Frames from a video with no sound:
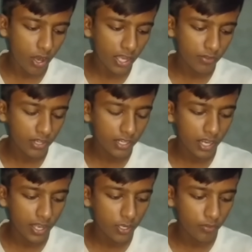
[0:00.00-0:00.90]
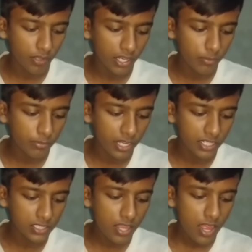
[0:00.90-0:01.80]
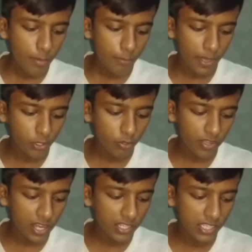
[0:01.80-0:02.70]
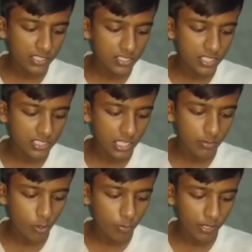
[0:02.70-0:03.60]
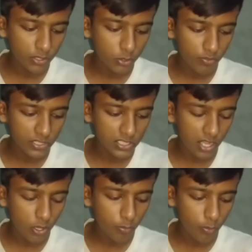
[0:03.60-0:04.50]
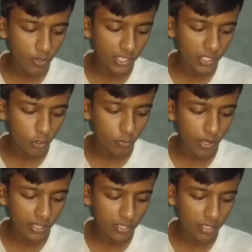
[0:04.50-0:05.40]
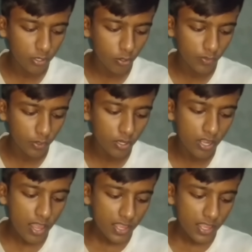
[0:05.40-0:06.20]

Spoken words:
At one end of helium there is a micropyle. This is the same opening through which the pollen tube entered ovule.